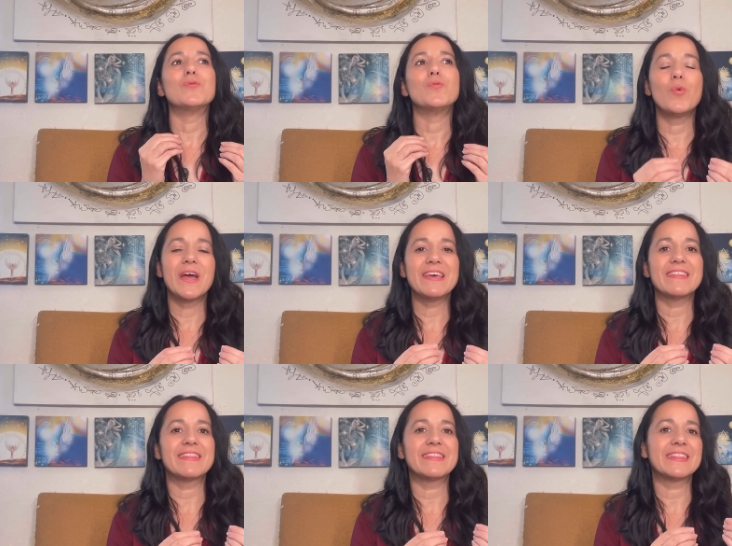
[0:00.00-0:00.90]

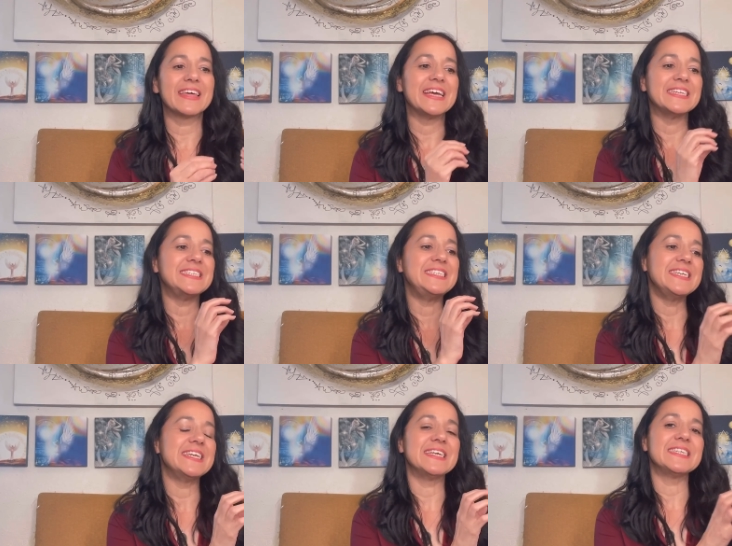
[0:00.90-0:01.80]
with the
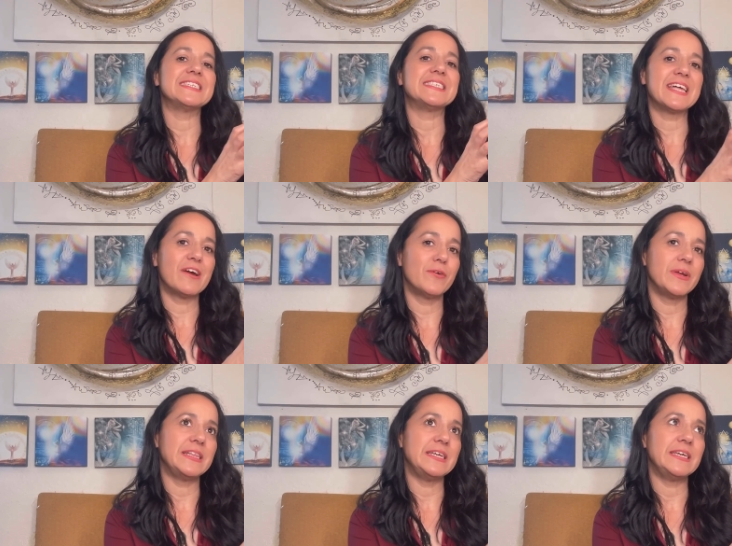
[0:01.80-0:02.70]

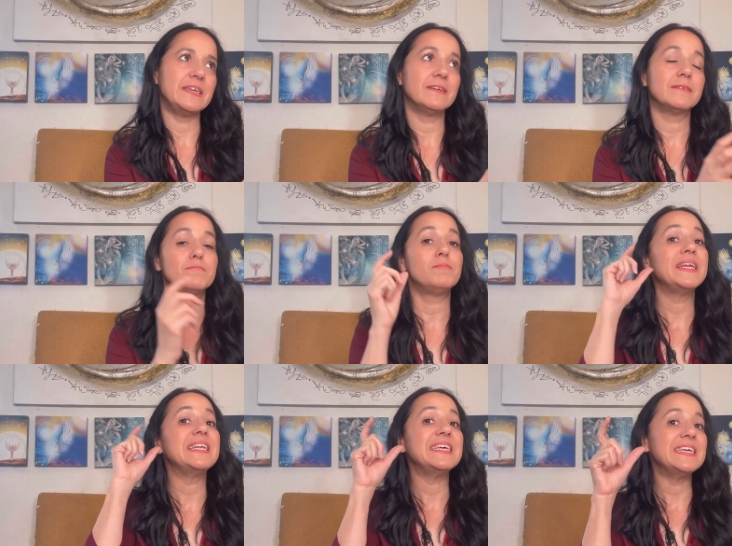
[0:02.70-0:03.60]
necessarily
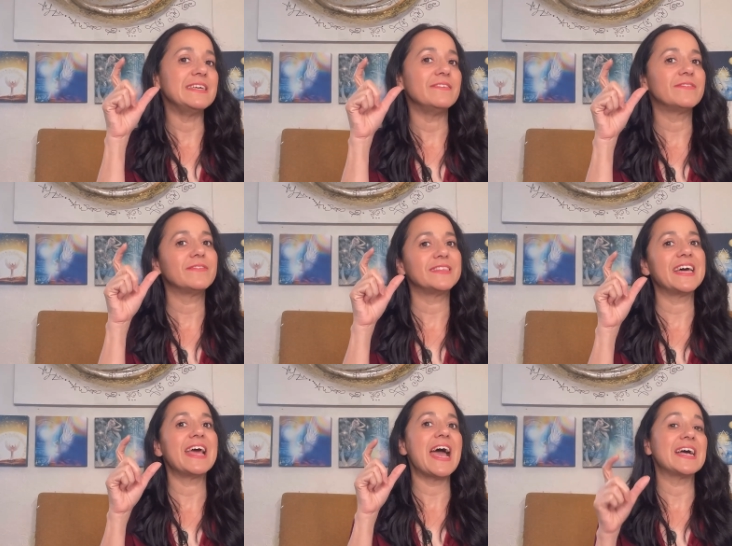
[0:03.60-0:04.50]
belief
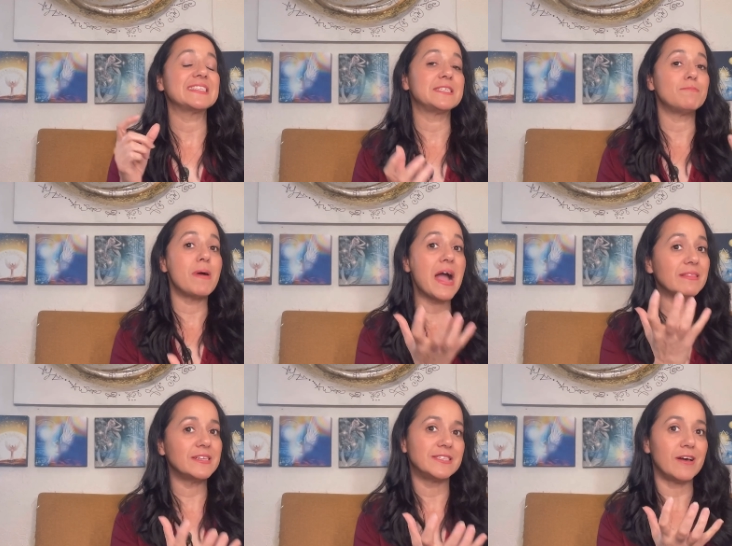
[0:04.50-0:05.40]
that adds
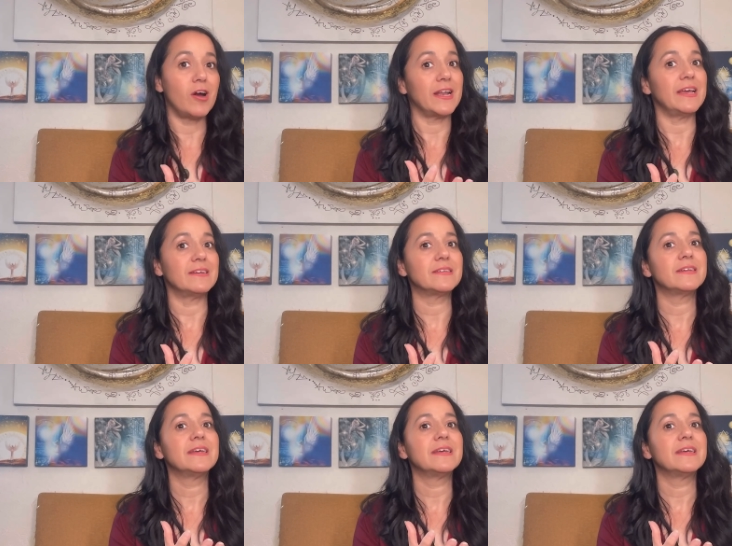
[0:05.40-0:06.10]
balance on it,